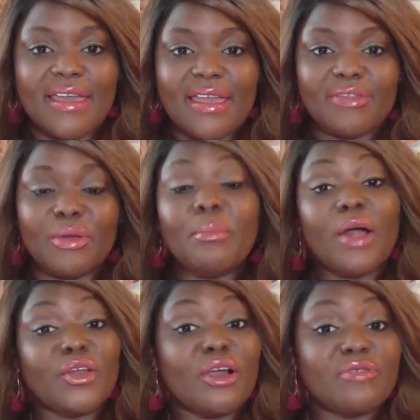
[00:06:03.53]
the
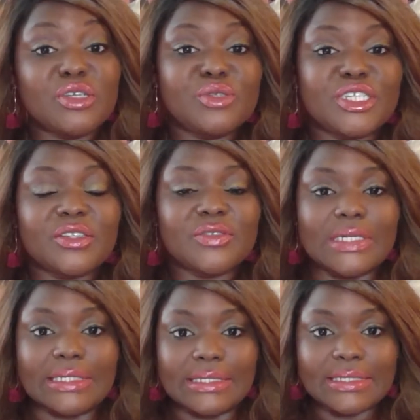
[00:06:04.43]
mother of two
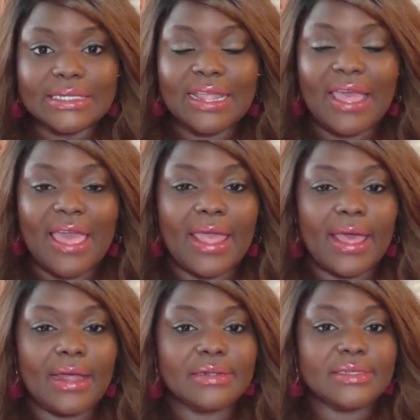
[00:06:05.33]
children,
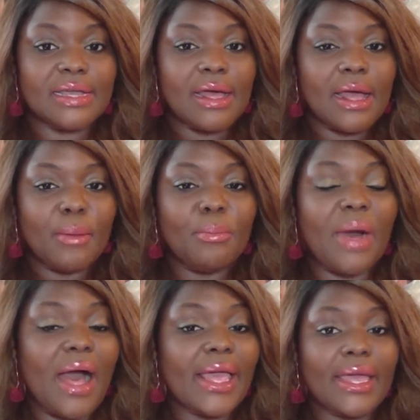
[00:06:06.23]
and
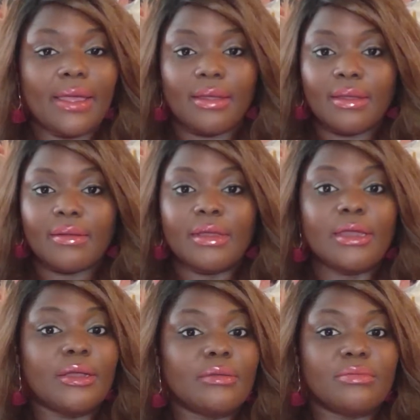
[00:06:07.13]
my
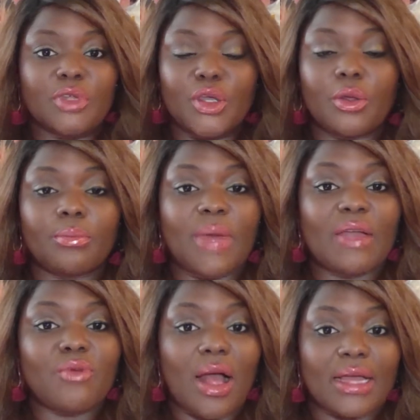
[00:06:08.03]
my
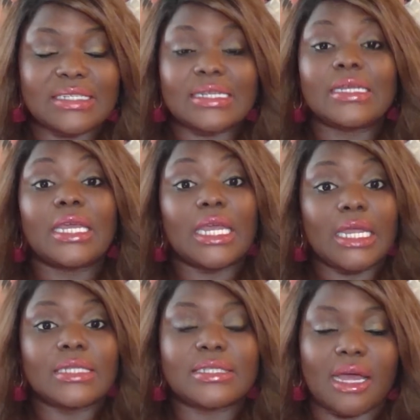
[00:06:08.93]
rise
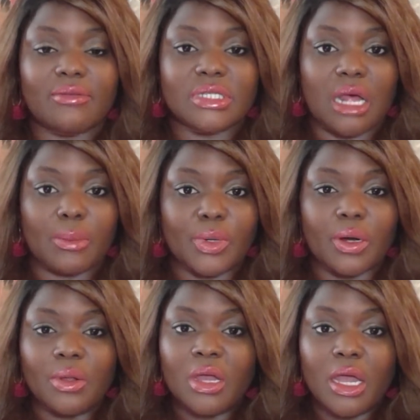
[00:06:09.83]
inside of cyber
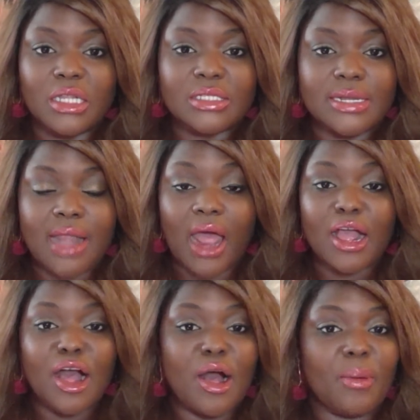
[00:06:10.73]
did not
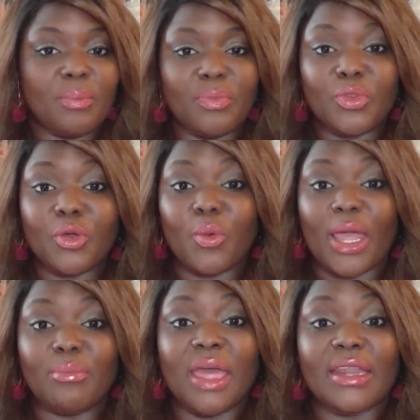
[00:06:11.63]
come the way
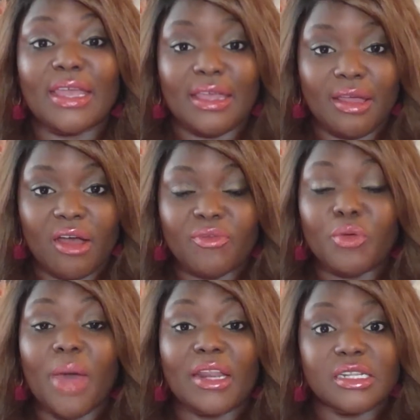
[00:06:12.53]
many of you
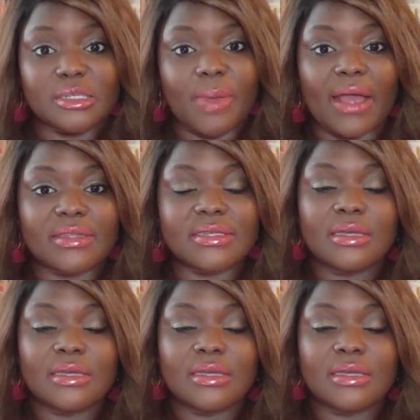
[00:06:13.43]
might expect.